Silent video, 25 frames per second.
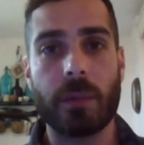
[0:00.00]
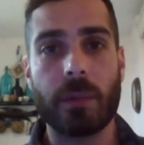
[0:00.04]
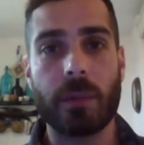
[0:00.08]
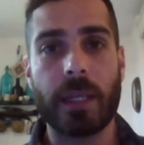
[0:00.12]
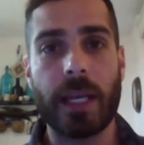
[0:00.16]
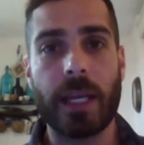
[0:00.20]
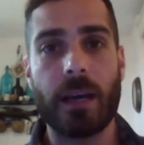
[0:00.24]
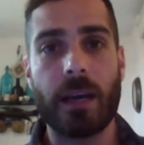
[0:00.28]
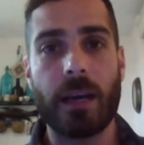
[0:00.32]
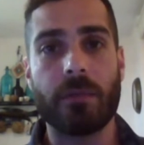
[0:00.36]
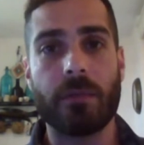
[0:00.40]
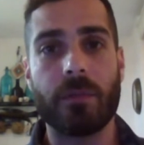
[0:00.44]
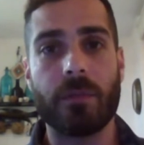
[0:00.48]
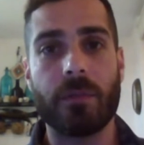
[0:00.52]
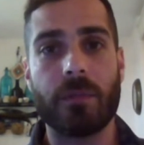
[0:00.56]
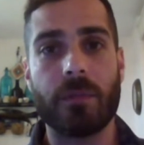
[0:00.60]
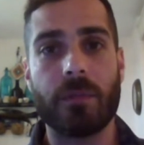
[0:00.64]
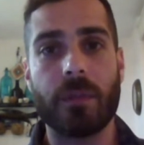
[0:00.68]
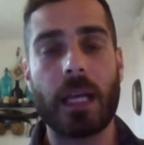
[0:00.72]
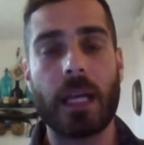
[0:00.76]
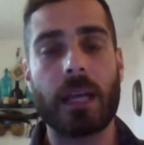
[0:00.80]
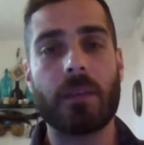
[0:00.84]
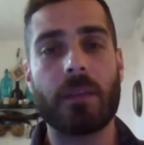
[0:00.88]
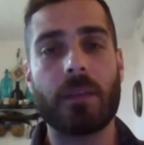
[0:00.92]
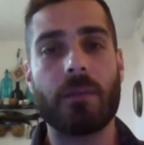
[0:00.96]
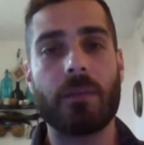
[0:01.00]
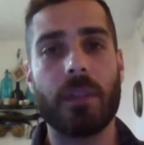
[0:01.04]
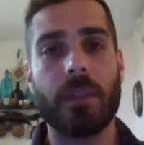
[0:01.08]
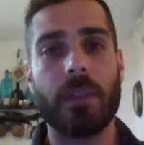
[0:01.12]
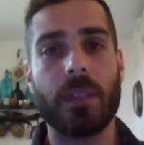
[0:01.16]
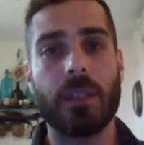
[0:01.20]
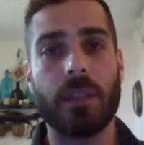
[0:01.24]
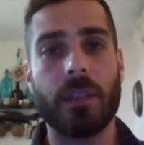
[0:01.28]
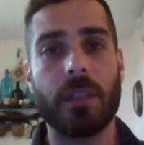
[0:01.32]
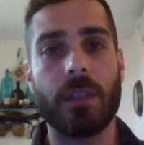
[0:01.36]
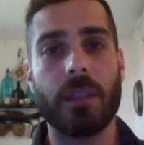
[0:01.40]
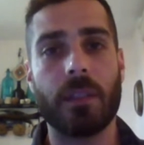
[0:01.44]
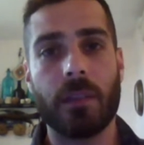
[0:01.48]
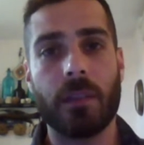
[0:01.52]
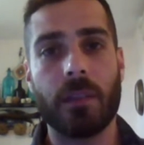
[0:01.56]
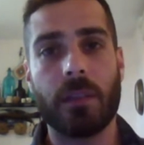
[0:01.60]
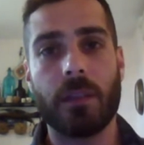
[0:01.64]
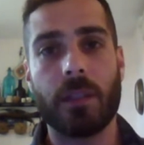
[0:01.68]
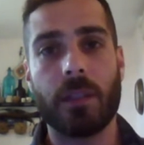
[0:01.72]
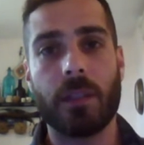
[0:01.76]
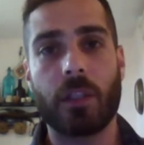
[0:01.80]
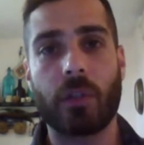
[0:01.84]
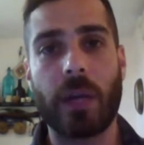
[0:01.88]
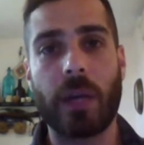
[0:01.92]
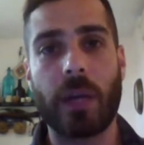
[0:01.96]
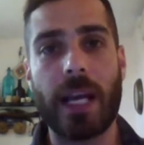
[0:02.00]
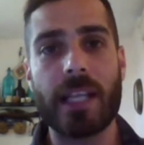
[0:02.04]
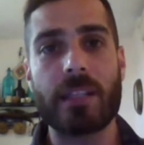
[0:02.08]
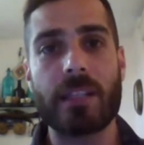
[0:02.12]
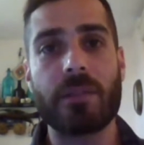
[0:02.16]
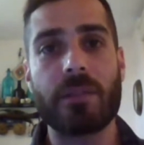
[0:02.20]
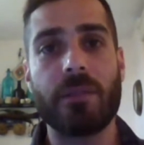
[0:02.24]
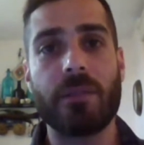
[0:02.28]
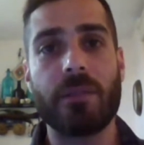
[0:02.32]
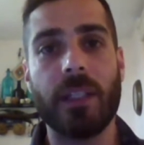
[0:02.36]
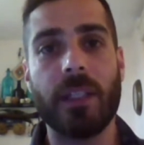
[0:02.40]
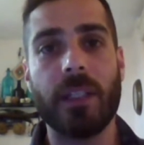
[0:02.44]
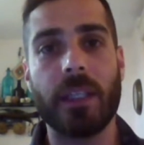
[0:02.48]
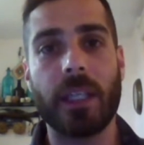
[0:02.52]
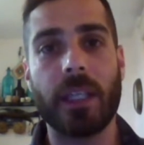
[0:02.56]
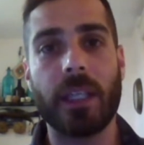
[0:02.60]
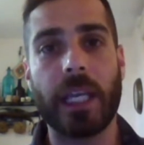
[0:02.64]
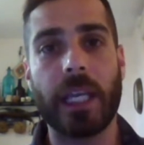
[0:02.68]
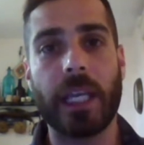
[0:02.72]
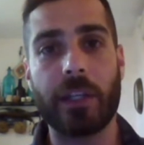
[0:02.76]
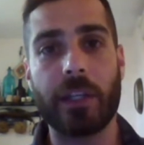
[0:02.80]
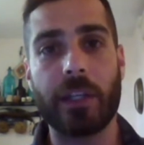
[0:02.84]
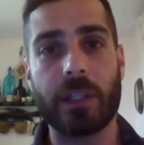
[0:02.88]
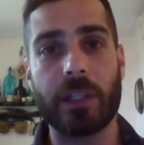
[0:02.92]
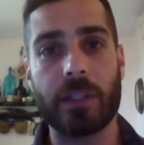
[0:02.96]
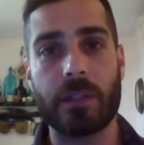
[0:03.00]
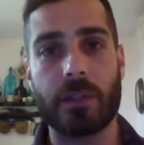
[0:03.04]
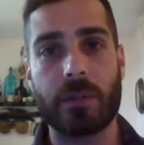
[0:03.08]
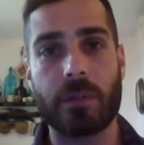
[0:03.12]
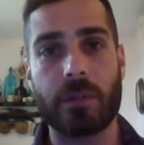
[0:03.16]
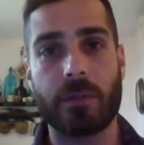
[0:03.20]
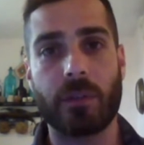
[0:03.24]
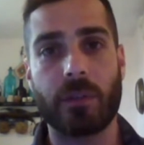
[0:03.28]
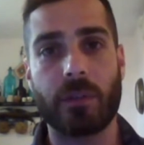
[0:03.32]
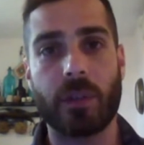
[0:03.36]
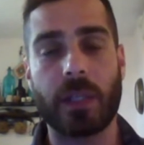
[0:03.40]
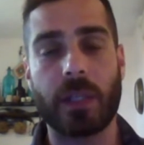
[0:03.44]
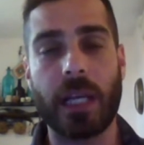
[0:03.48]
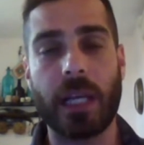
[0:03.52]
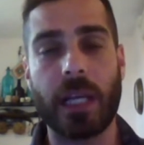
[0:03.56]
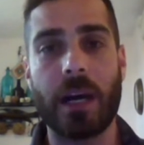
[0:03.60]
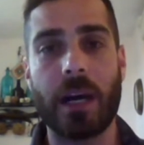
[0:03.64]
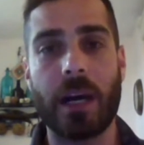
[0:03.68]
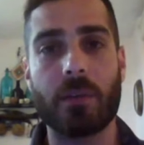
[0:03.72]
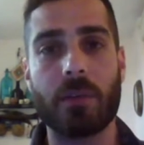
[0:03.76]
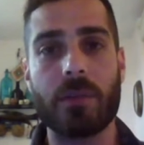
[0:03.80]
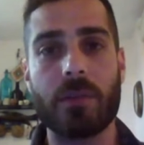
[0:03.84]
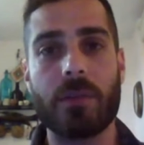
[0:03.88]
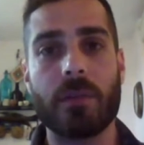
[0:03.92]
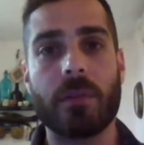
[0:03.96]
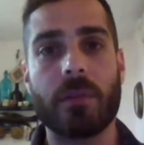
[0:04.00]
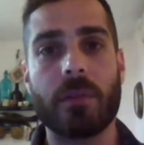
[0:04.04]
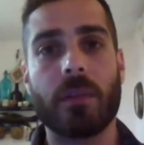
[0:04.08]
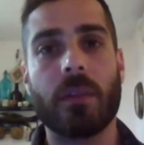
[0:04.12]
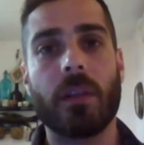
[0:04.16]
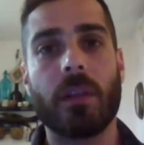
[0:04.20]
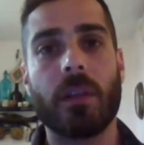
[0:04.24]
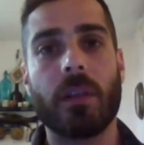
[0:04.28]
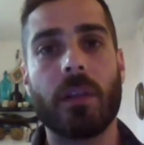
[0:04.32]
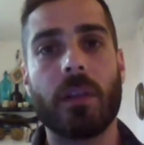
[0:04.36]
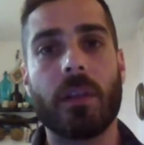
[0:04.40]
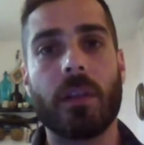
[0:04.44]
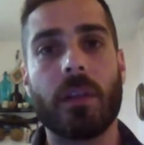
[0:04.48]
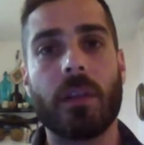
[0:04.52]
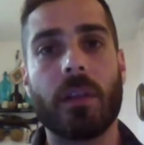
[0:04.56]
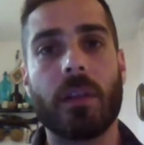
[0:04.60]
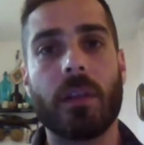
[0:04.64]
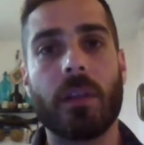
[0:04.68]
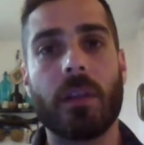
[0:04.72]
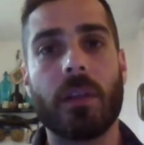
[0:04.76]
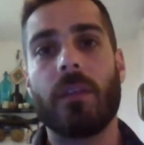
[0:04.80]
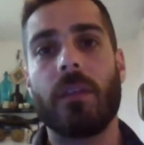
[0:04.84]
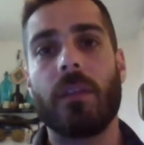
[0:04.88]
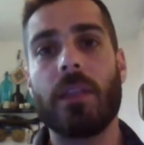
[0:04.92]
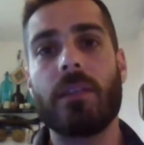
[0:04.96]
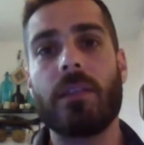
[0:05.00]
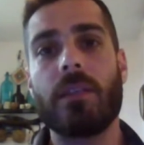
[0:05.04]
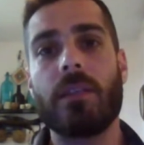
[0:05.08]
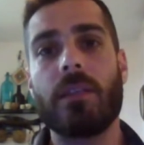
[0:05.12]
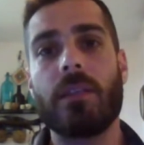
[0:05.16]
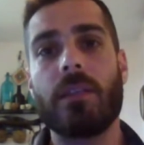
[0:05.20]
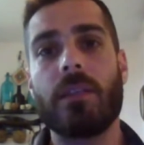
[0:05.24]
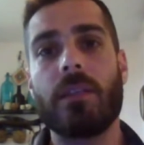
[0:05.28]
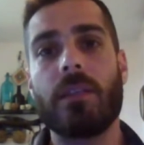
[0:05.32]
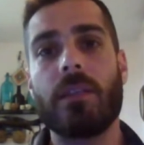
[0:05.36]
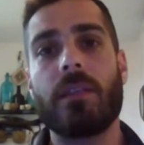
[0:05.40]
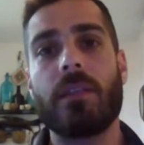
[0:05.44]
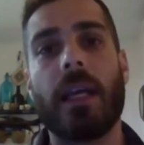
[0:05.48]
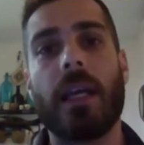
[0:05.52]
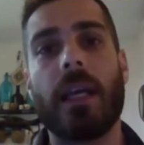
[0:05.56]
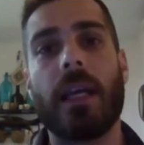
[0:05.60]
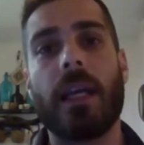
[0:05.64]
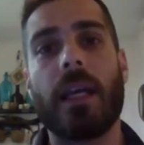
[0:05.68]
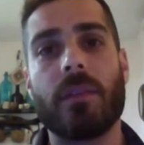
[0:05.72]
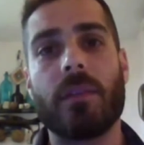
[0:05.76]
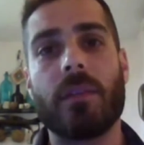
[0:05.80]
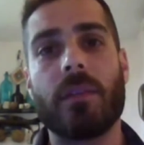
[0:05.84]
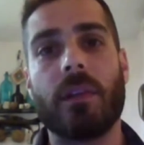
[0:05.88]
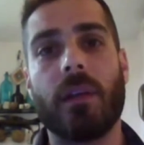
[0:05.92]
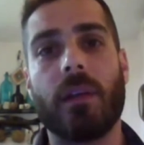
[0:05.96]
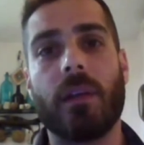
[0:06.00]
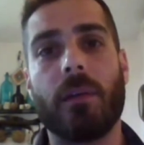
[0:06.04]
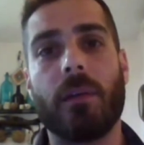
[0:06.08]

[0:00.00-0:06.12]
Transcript: where we have a lot of the grass-feeding areas for cows, this has